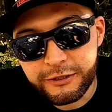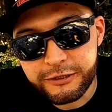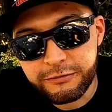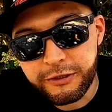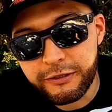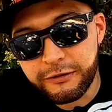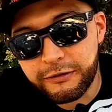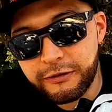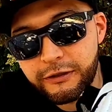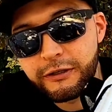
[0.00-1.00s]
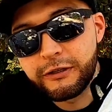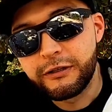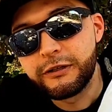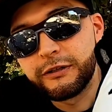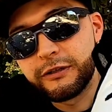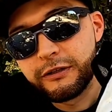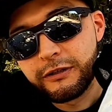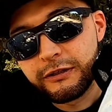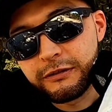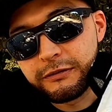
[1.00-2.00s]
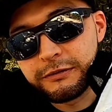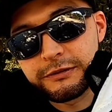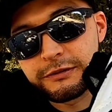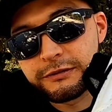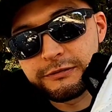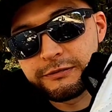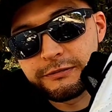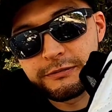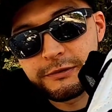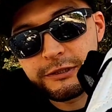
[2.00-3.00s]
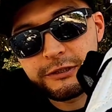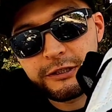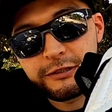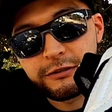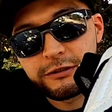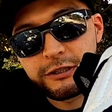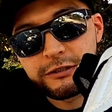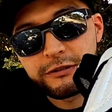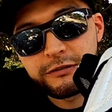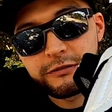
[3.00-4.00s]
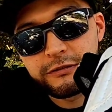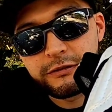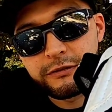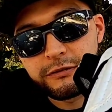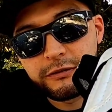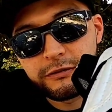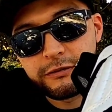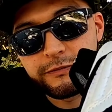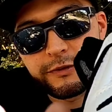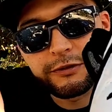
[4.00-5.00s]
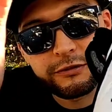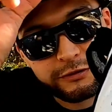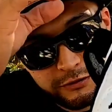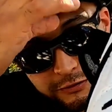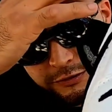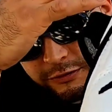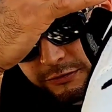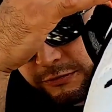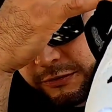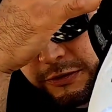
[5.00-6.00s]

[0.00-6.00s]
touch right here it was such a nice little touch to and feature to the shoe